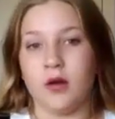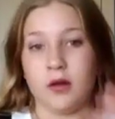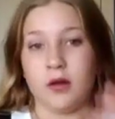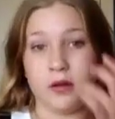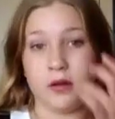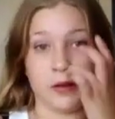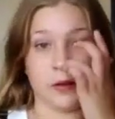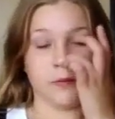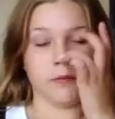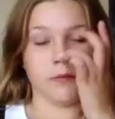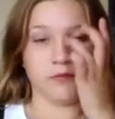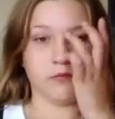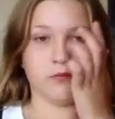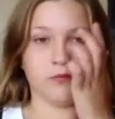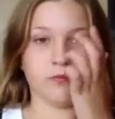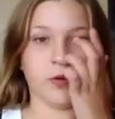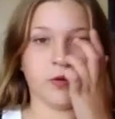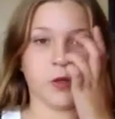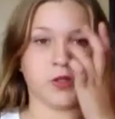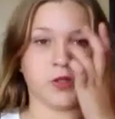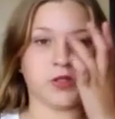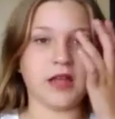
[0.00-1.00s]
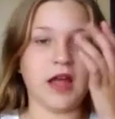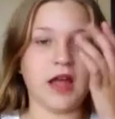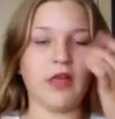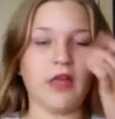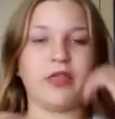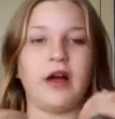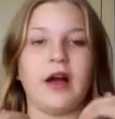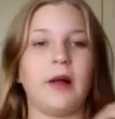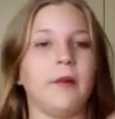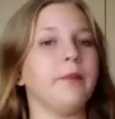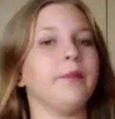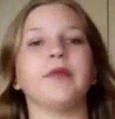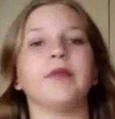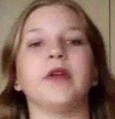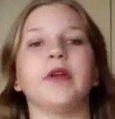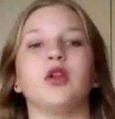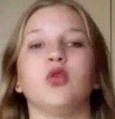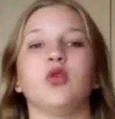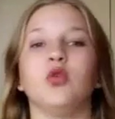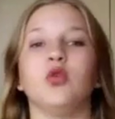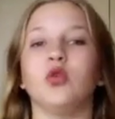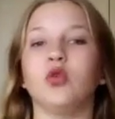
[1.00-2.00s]
um, put together and
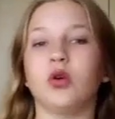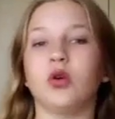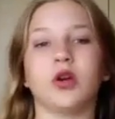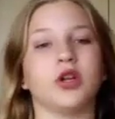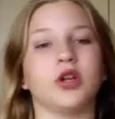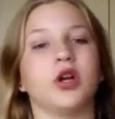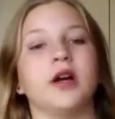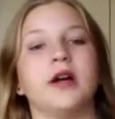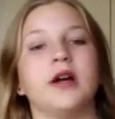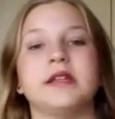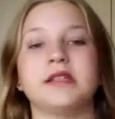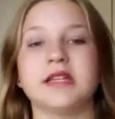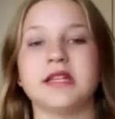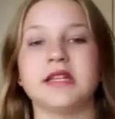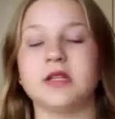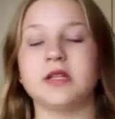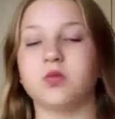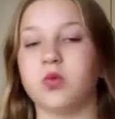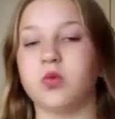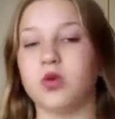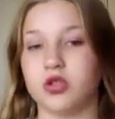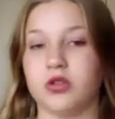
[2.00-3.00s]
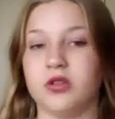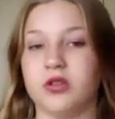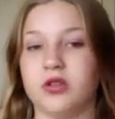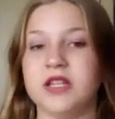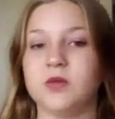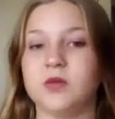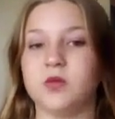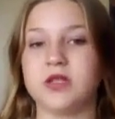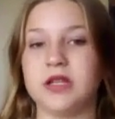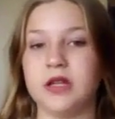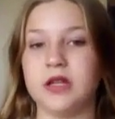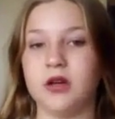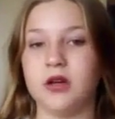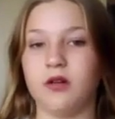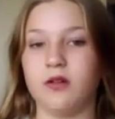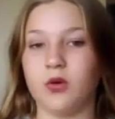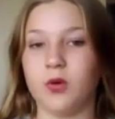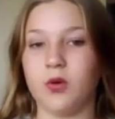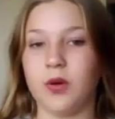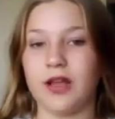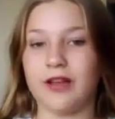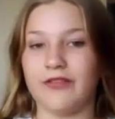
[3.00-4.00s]
organised. This wasn't, this was a little
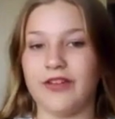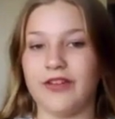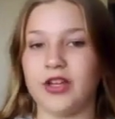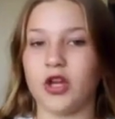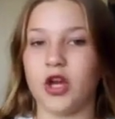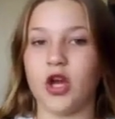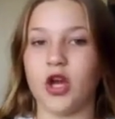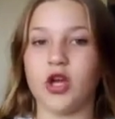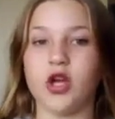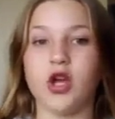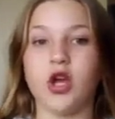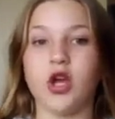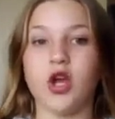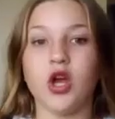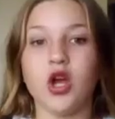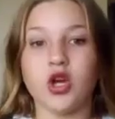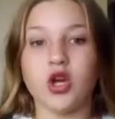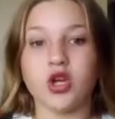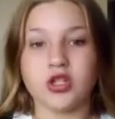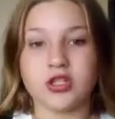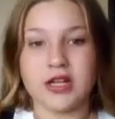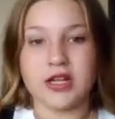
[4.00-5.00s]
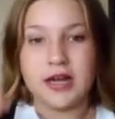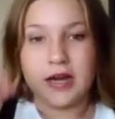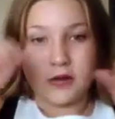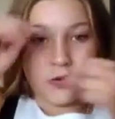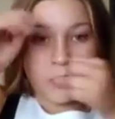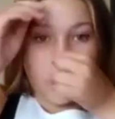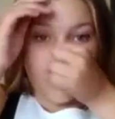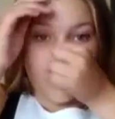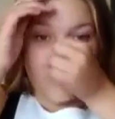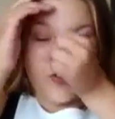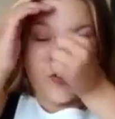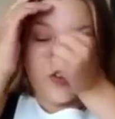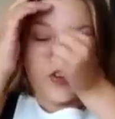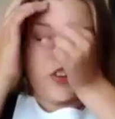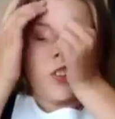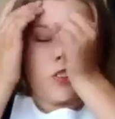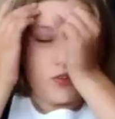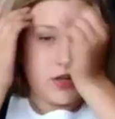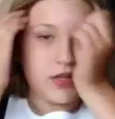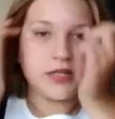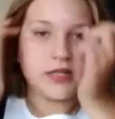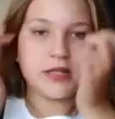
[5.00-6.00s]
quick video because I had no video
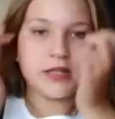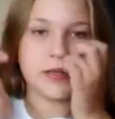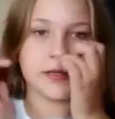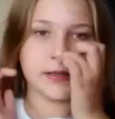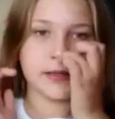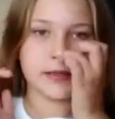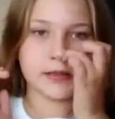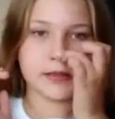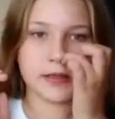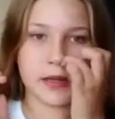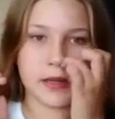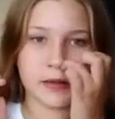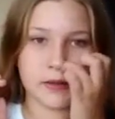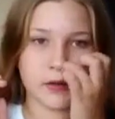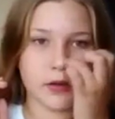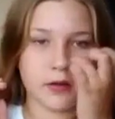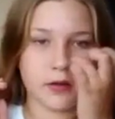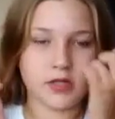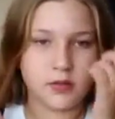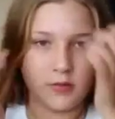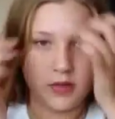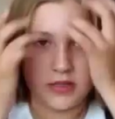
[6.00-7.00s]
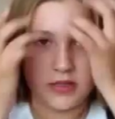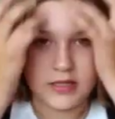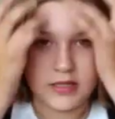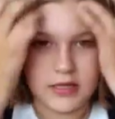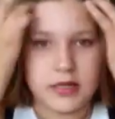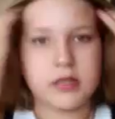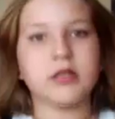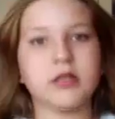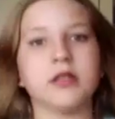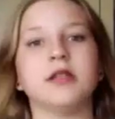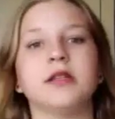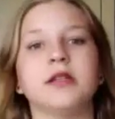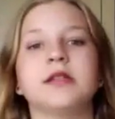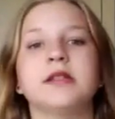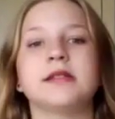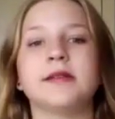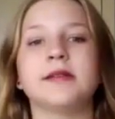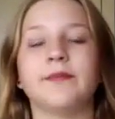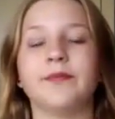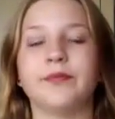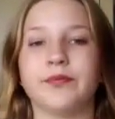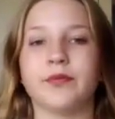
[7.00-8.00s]
ideas and I was at my nan's
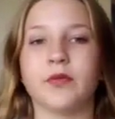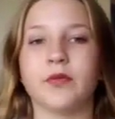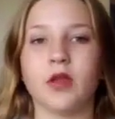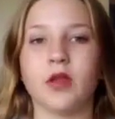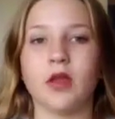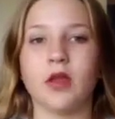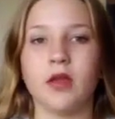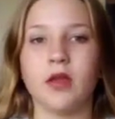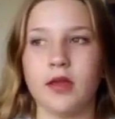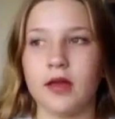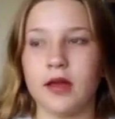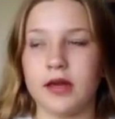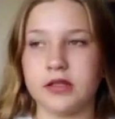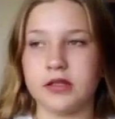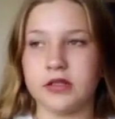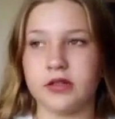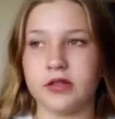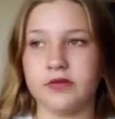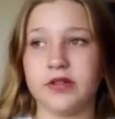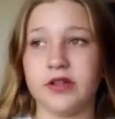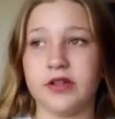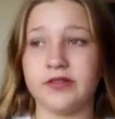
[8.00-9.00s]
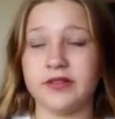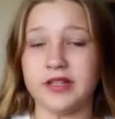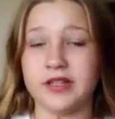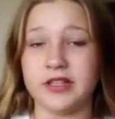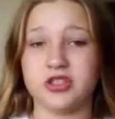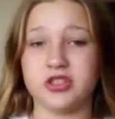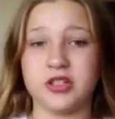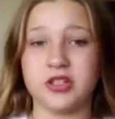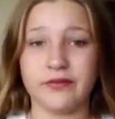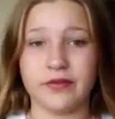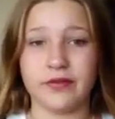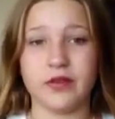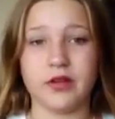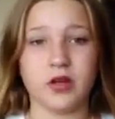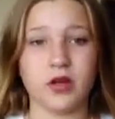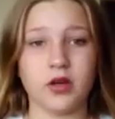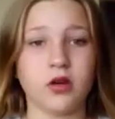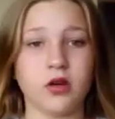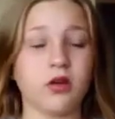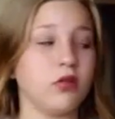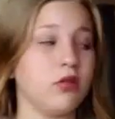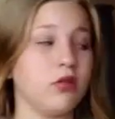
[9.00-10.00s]
and I've left literally everything at
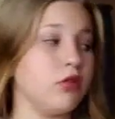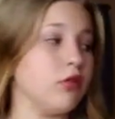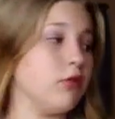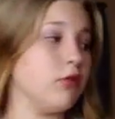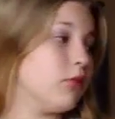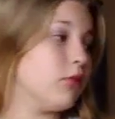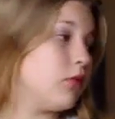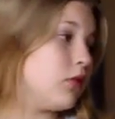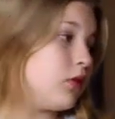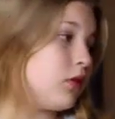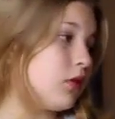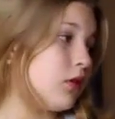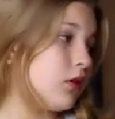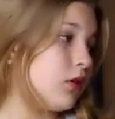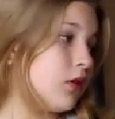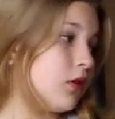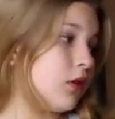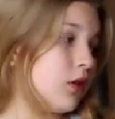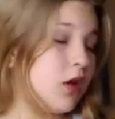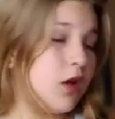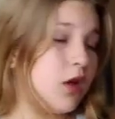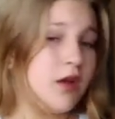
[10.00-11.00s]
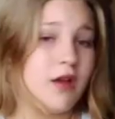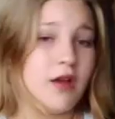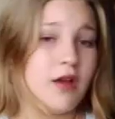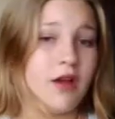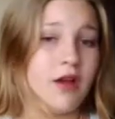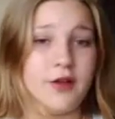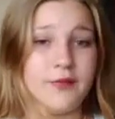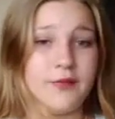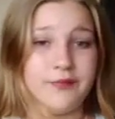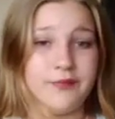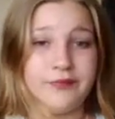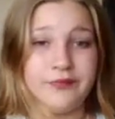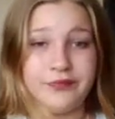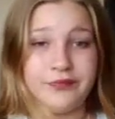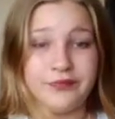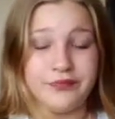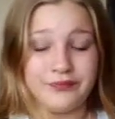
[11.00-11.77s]
home. Um,